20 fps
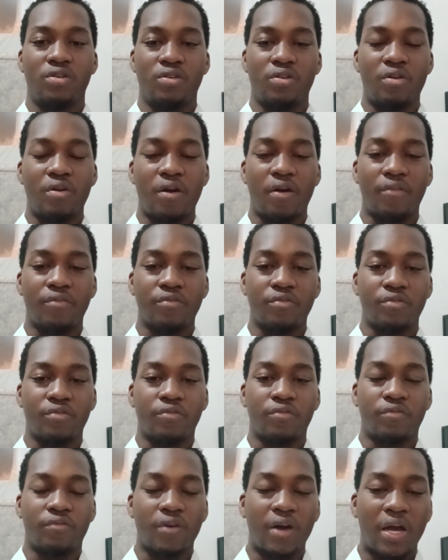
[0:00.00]
You have to
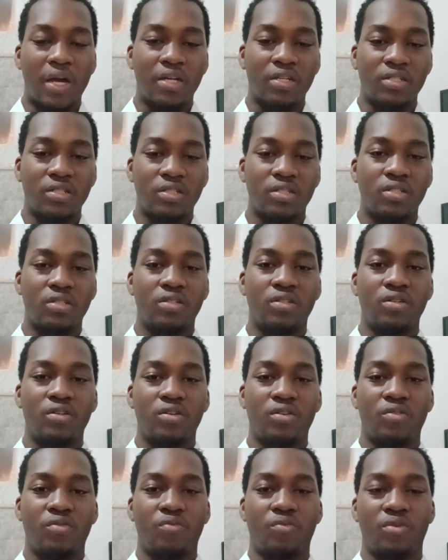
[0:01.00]
find
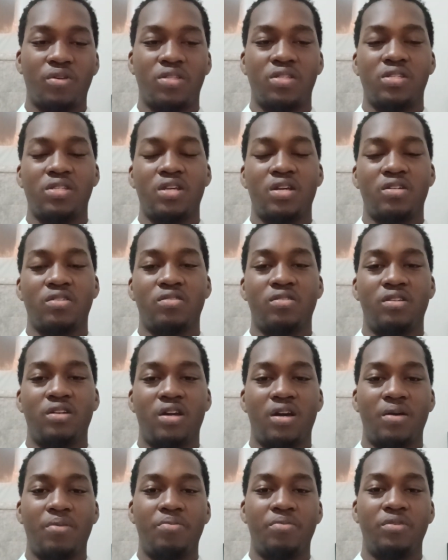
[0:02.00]
what is actually
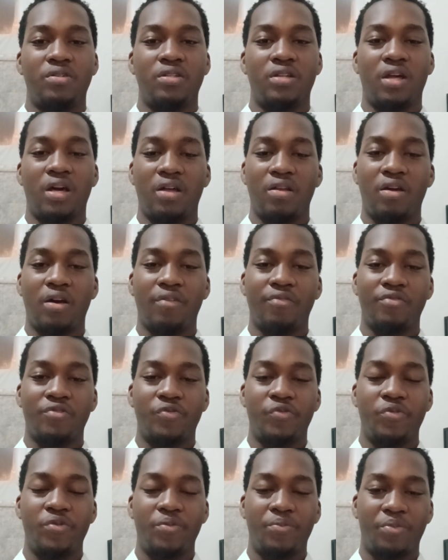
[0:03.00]
happening and you have to
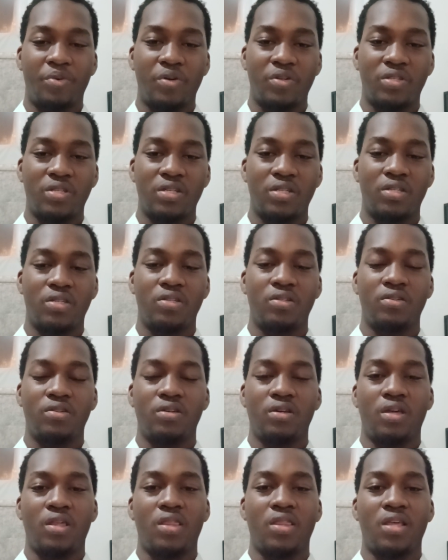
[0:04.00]
report it.
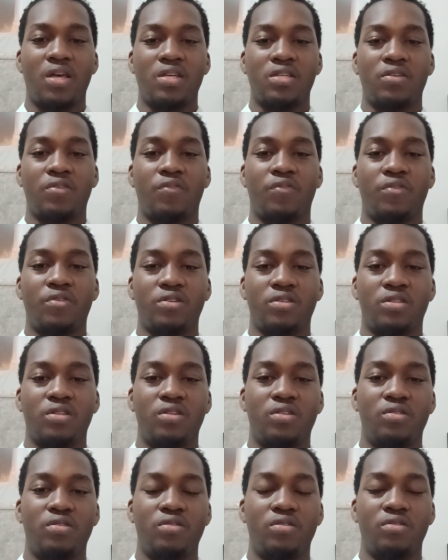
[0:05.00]
That's the first
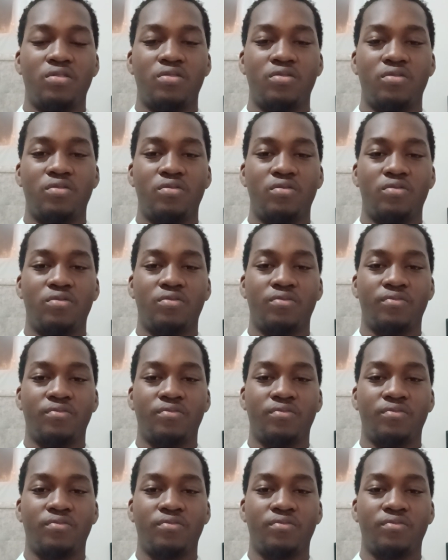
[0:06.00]
thing you need to do.